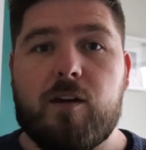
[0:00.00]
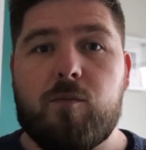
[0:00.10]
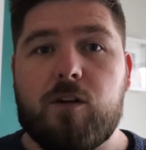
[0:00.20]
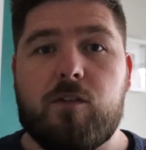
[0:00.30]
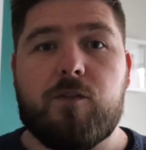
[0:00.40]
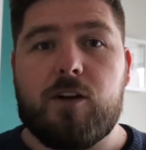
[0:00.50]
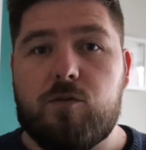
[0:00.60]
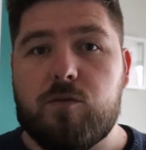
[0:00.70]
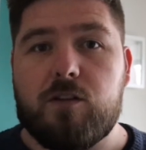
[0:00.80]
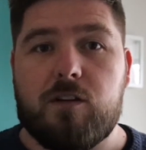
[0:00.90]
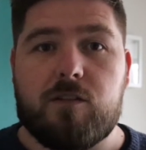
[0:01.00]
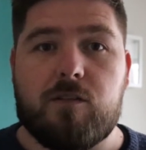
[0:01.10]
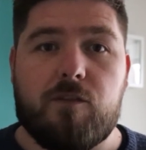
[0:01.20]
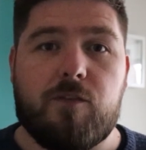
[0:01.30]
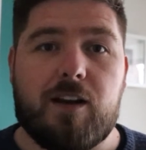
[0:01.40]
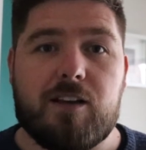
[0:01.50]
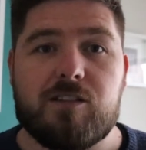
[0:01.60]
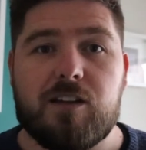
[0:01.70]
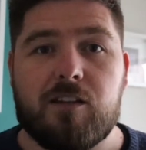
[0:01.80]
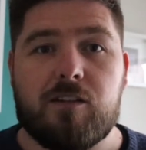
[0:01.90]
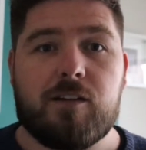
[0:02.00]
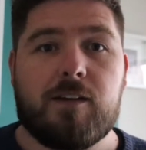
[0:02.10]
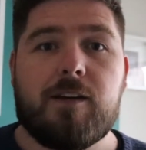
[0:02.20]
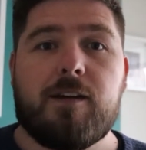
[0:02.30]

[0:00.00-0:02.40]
Then we could finish with a fairly standard